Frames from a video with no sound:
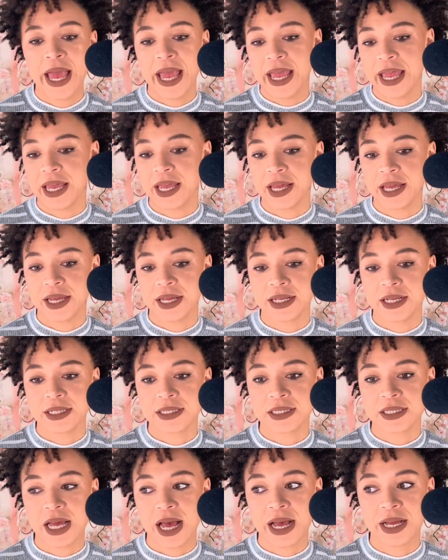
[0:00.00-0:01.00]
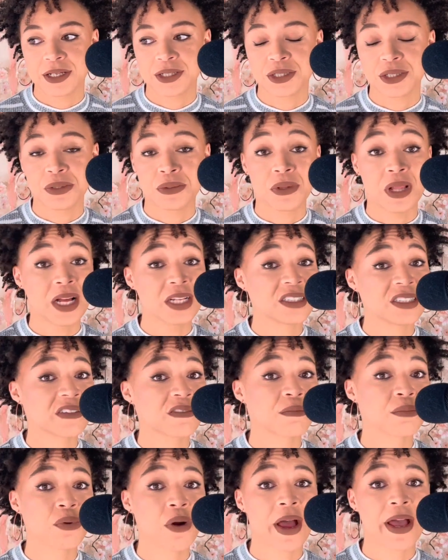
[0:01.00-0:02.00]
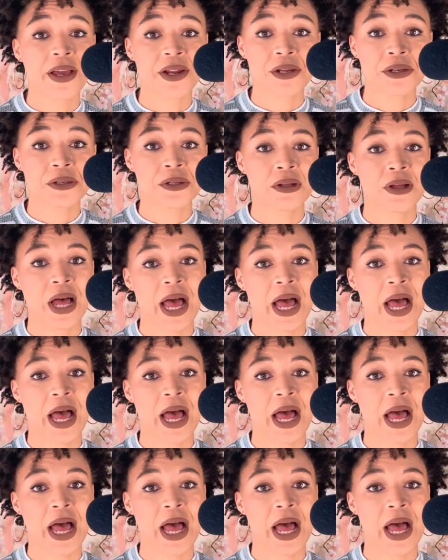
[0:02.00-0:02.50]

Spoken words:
and I do lots of bridal.